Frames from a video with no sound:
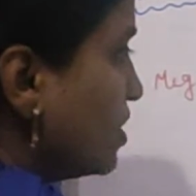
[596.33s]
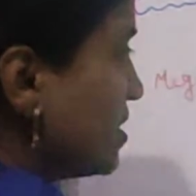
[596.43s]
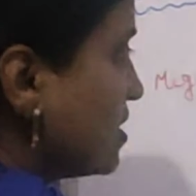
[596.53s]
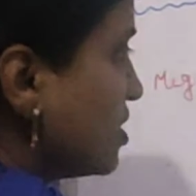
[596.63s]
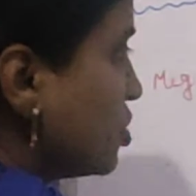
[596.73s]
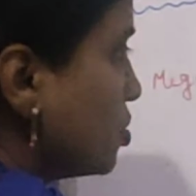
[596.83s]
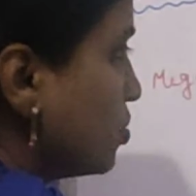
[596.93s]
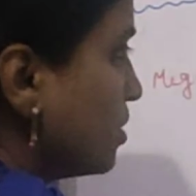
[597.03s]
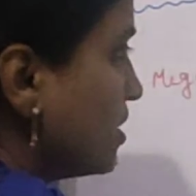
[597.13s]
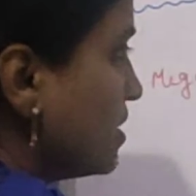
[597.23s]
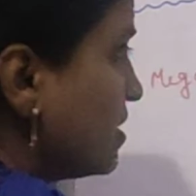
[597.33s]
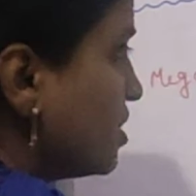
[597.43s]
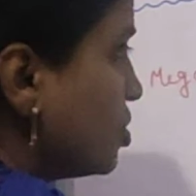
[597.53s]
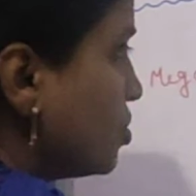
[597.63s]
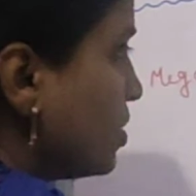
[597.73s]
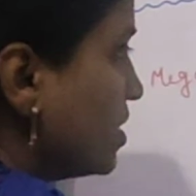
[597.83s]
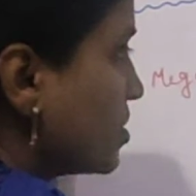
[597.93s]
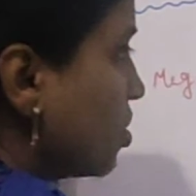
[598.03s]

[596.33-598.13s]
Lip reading: This tissue is